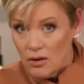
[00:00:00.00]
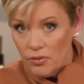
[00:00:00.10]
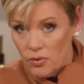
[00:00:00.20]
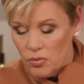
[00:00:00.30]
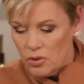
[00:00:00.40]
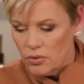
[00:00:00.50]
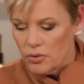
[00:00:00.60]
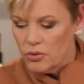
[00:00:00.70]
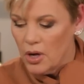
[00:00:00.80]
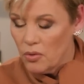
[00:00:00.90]
on the Word
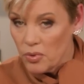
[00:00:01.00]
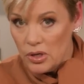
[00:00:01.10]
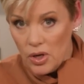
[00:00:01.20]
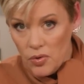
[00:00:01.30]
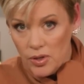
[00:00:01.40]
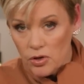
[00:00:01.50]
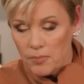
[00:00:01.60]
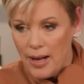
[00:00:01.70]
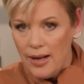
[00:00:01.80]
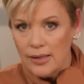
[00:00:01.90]
or not renewing their
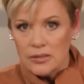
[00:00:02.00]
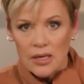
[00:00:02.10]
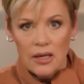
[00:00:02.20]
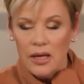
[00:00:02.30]
minds,